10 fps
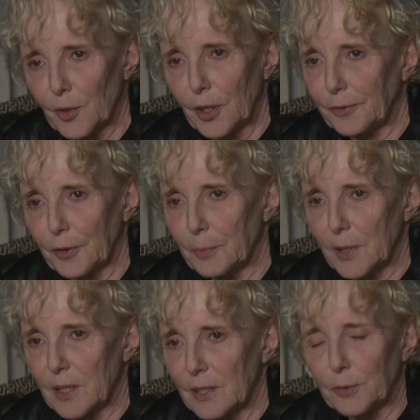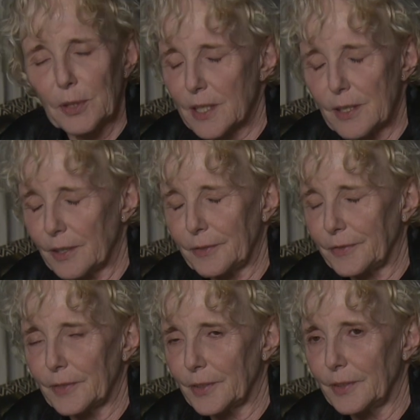Not for me. It was not the
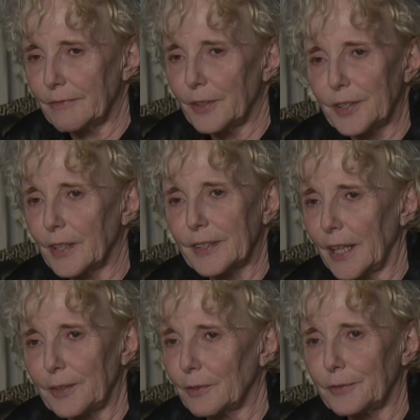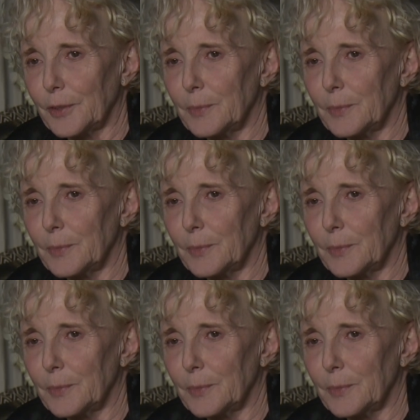title for